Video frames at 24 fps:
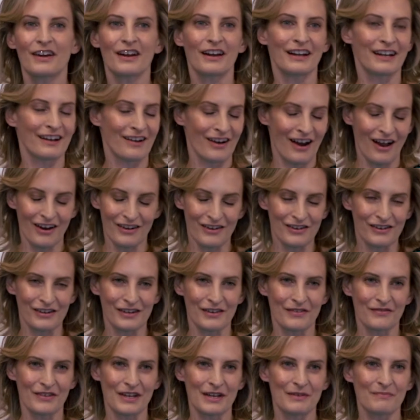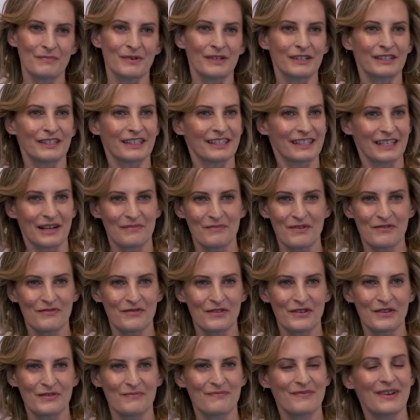not heard of it, but some of
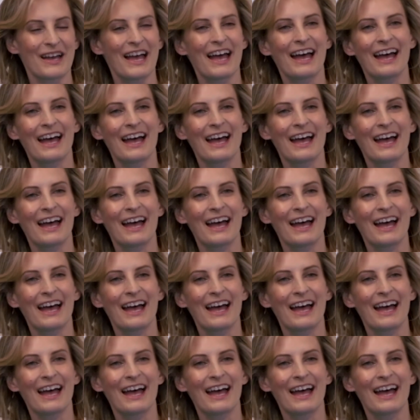whom